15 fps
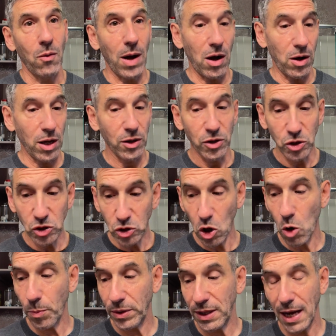wow, the
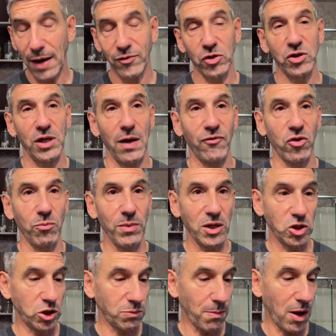soap and the aftershave to me
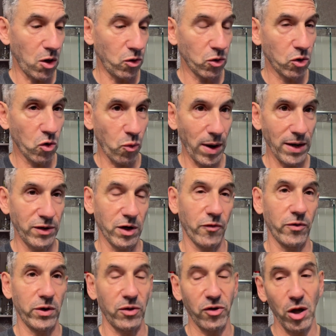smell quite
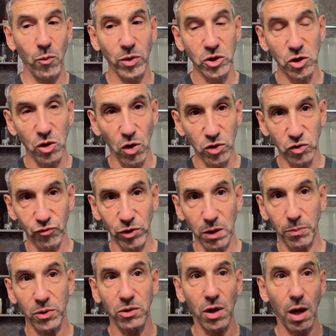different. I'll tell you which notes really
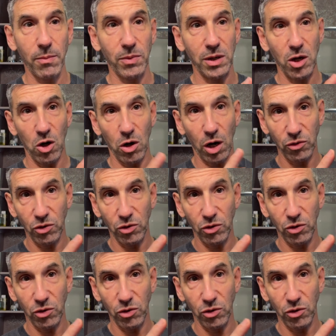predominate, you know, or